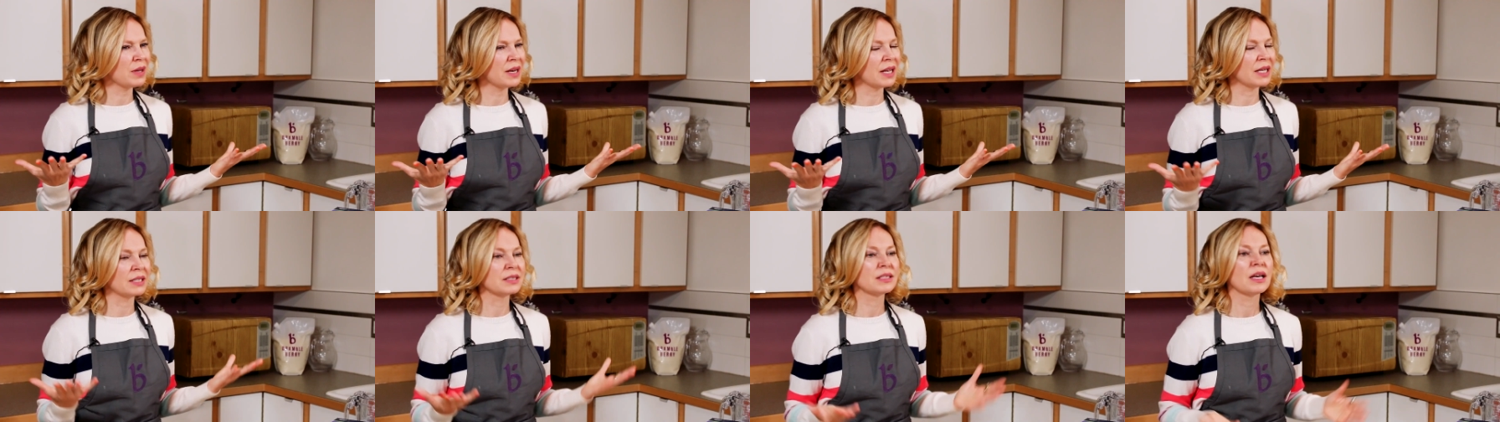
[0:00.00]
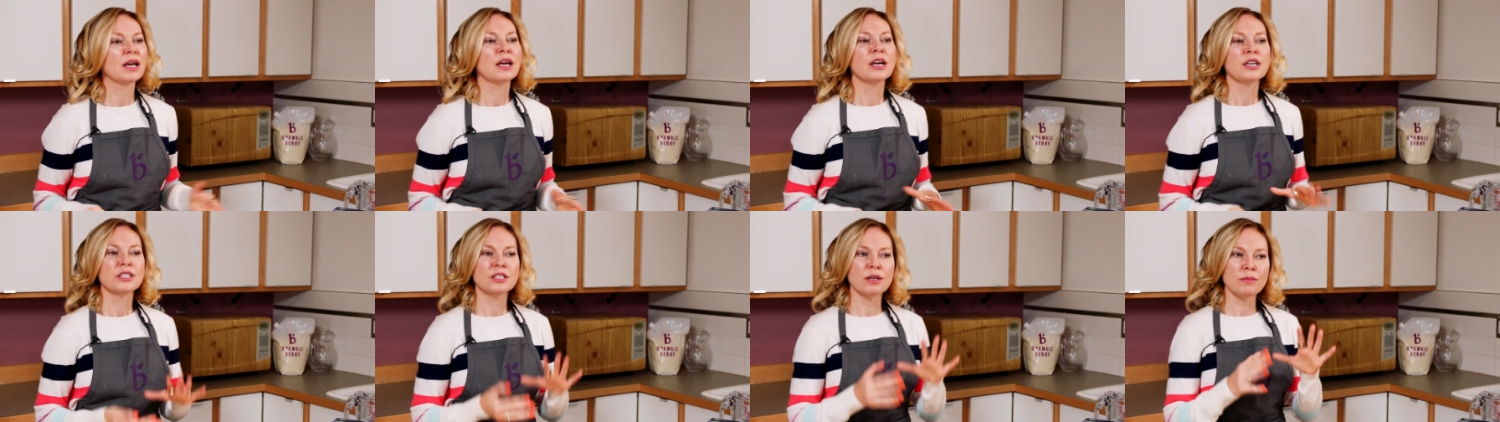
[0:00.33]
minutes
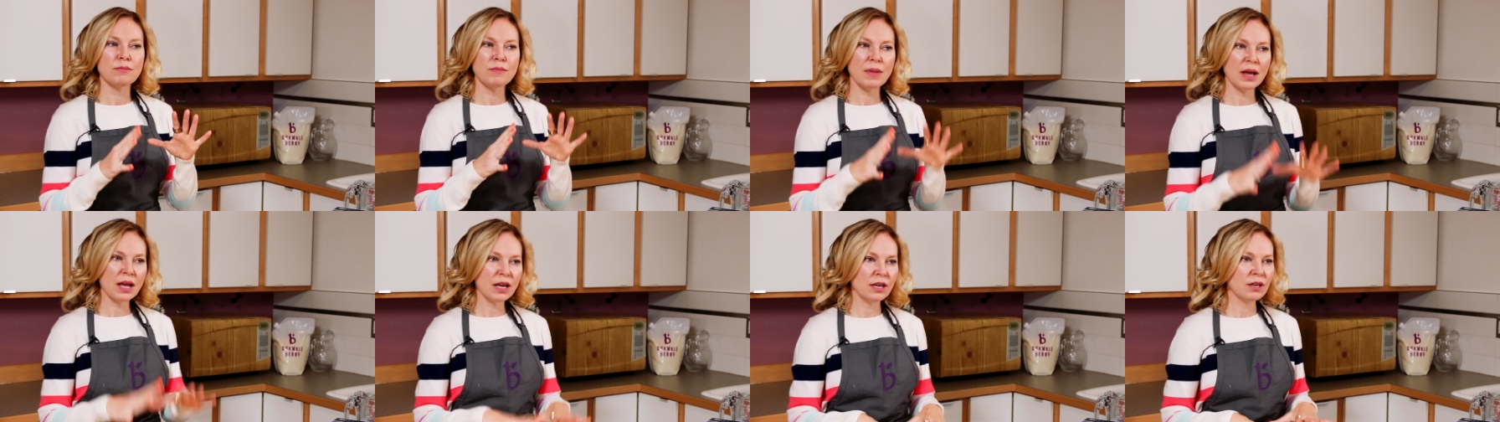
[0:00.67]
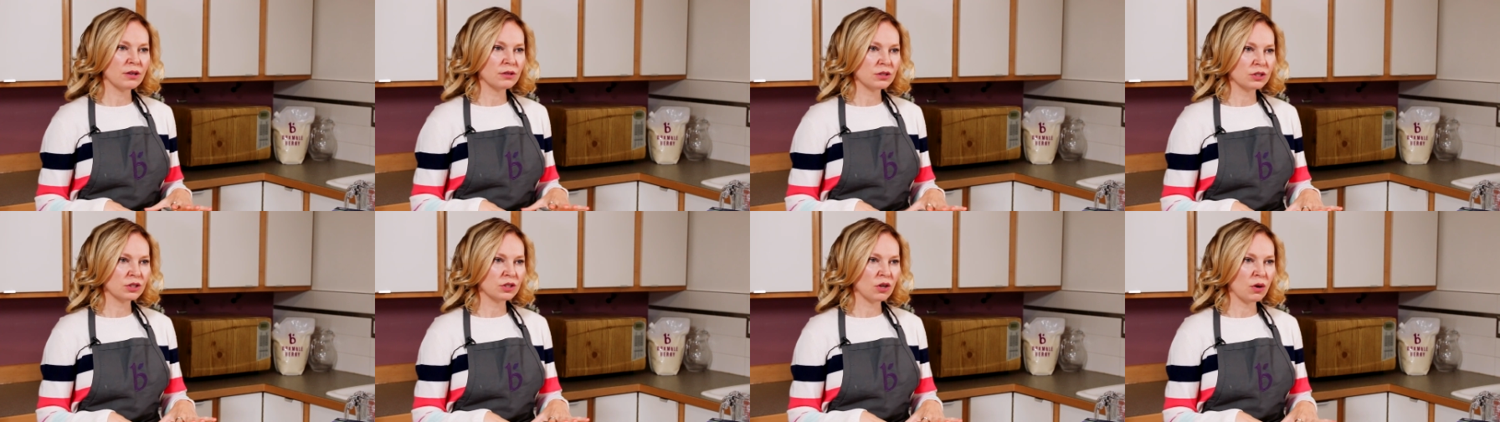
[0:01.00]
to
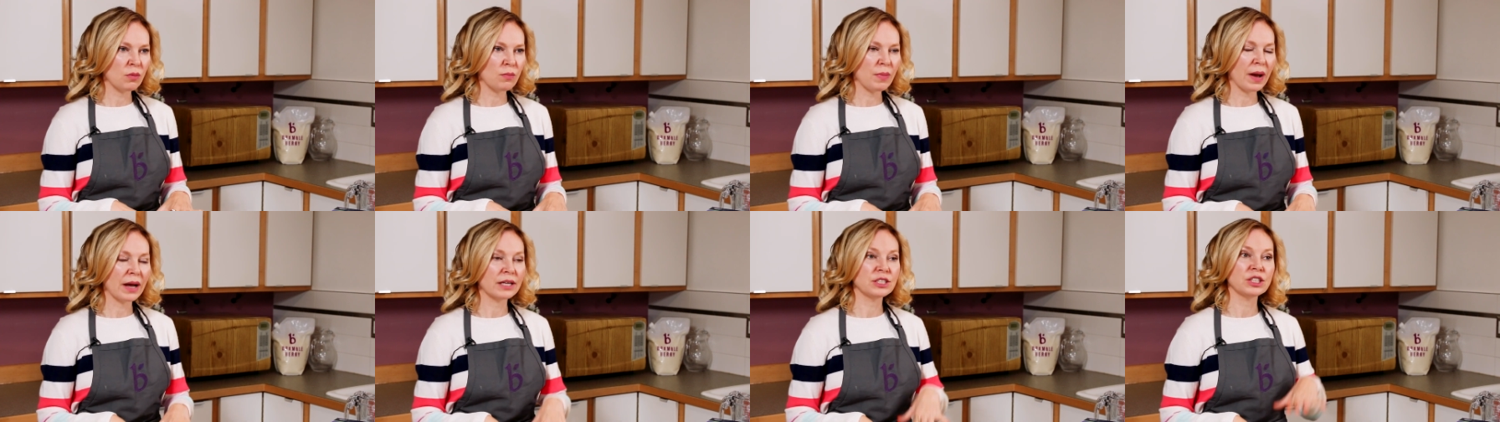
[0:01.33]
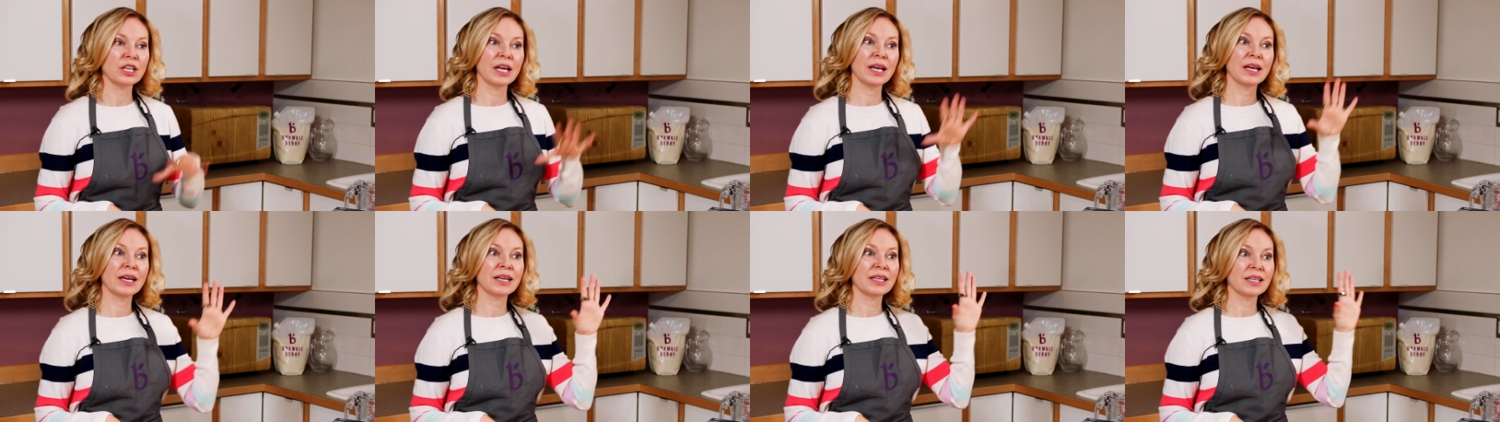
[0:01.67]
make your soap batch
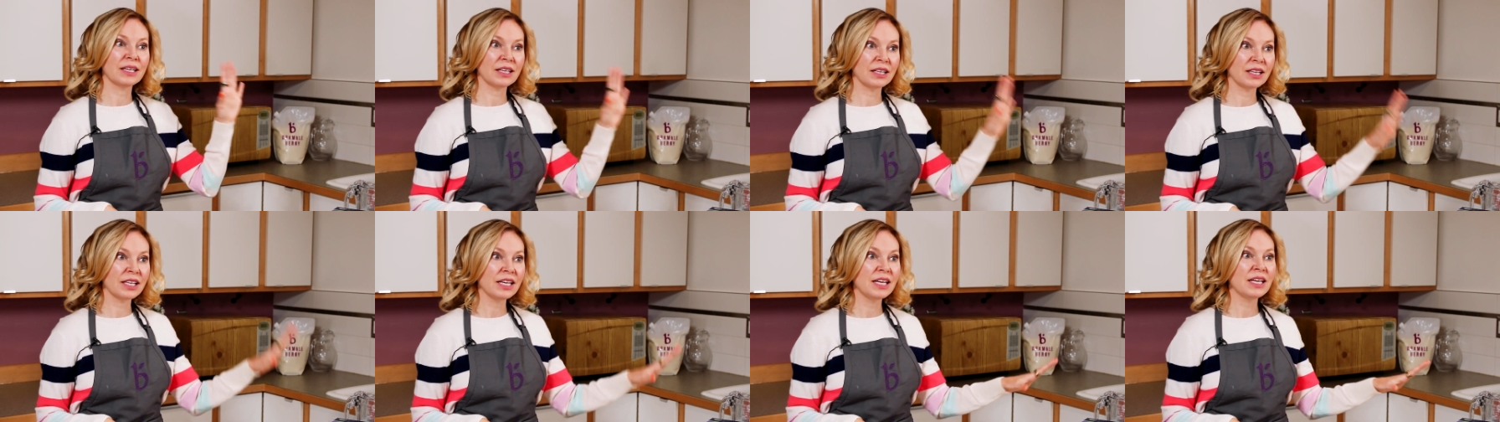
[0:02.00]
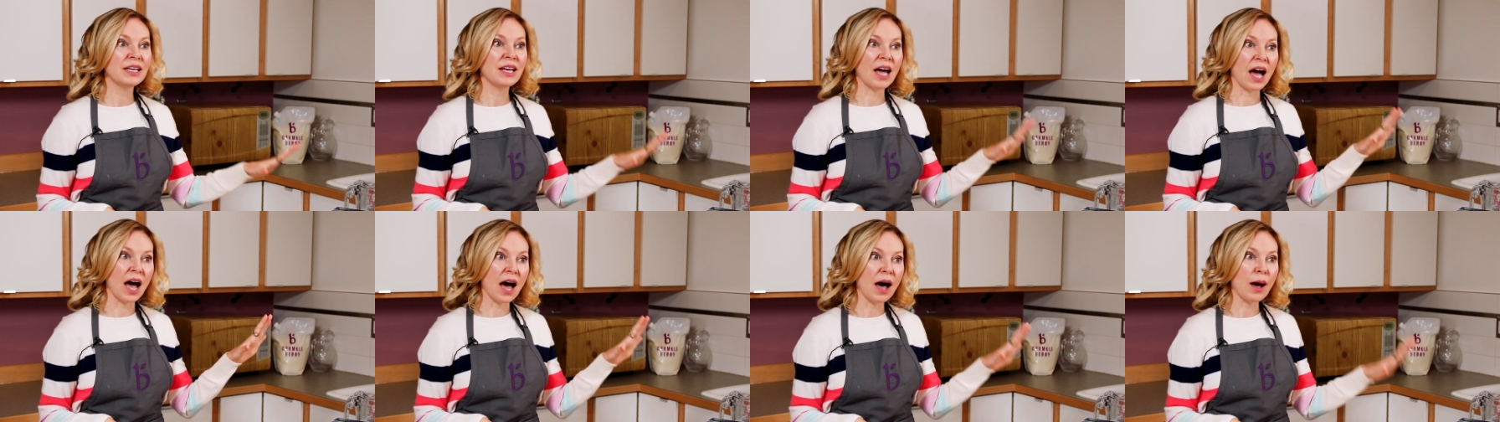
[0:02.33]
and
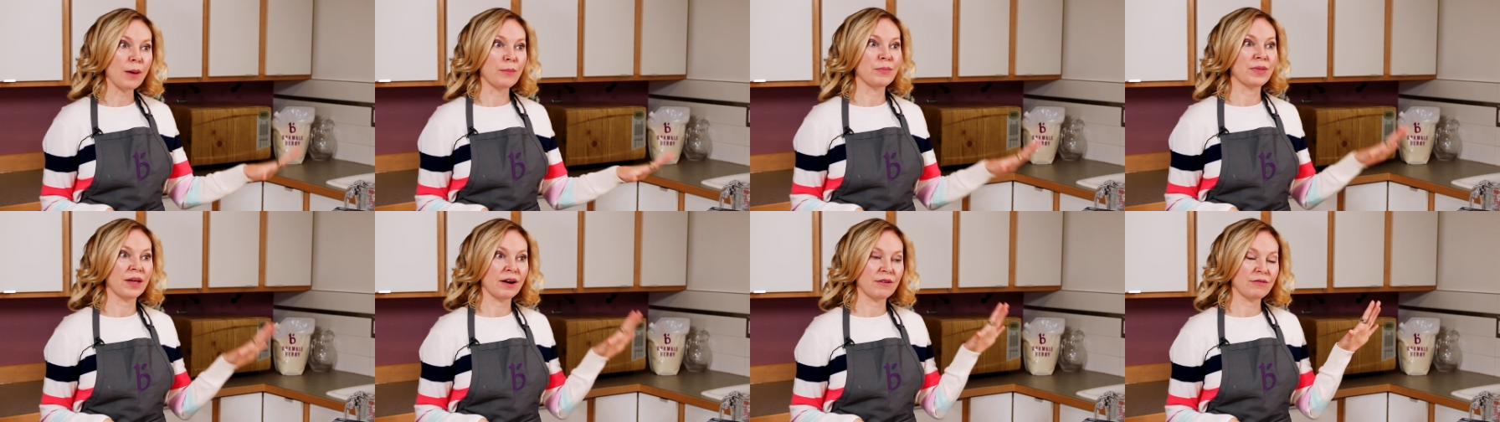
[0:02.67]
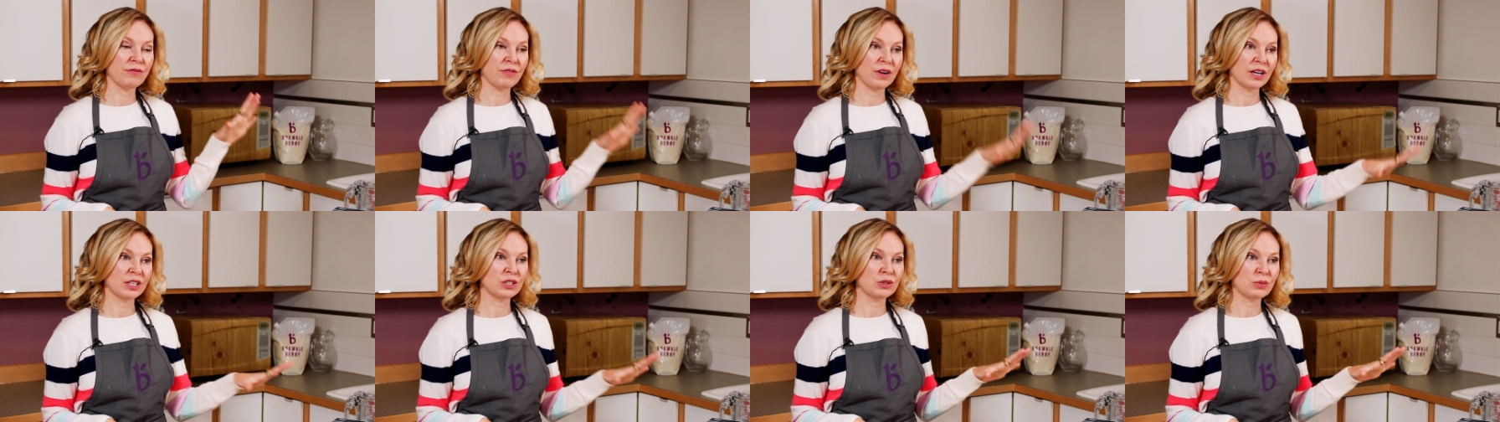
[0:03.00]
clean up that
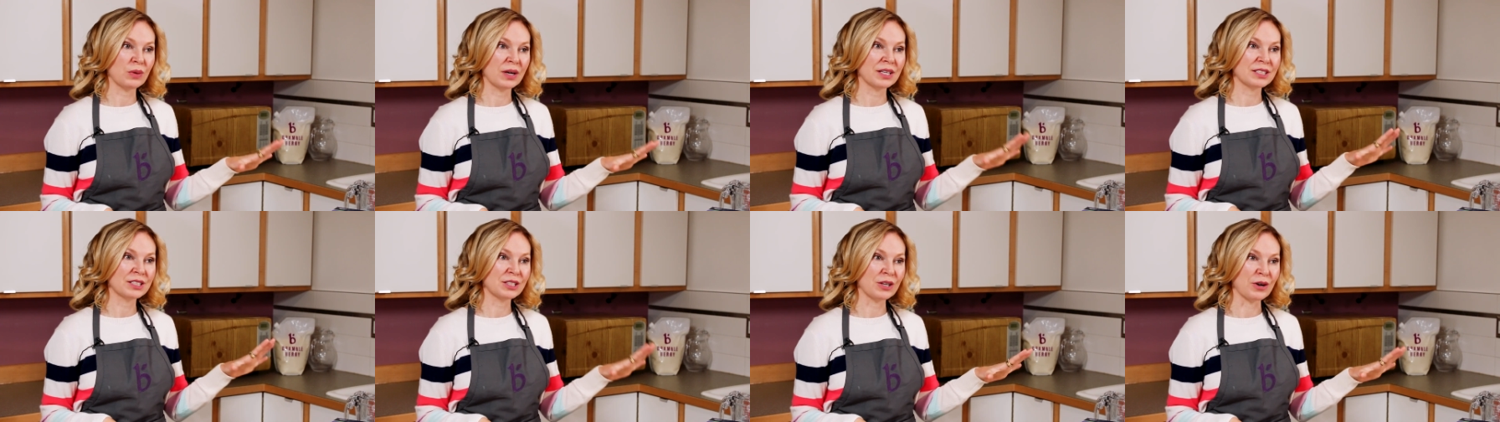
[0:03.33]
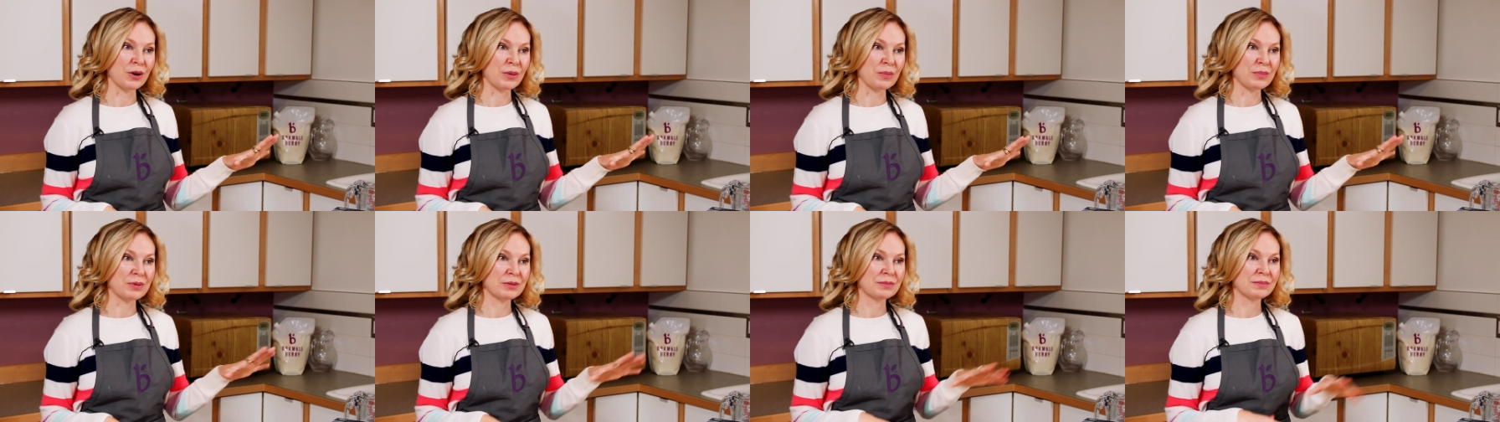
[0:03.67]
fresh raw
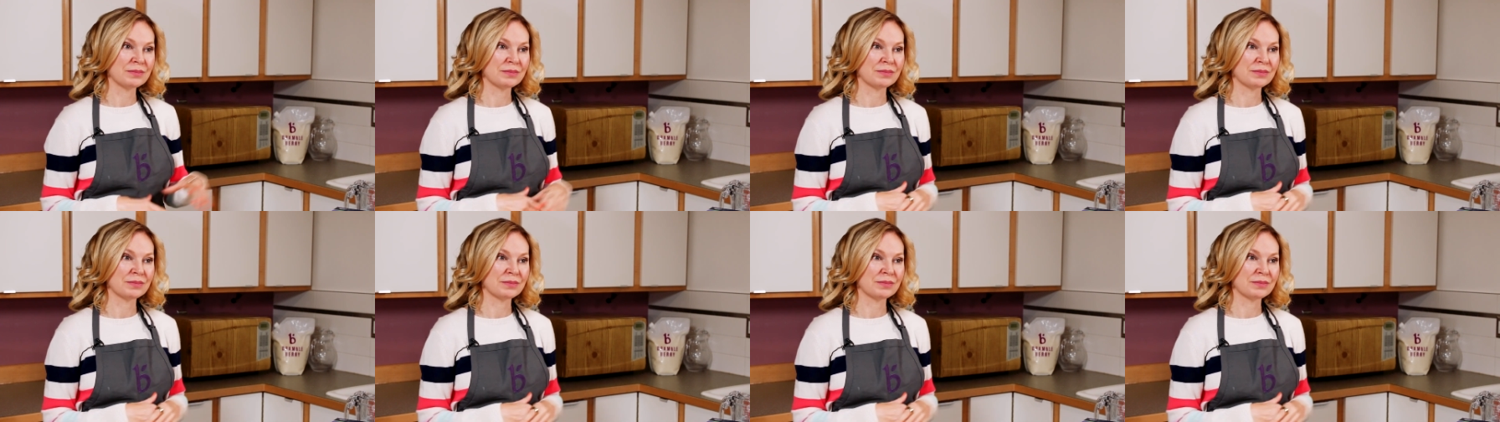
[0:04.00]
soap.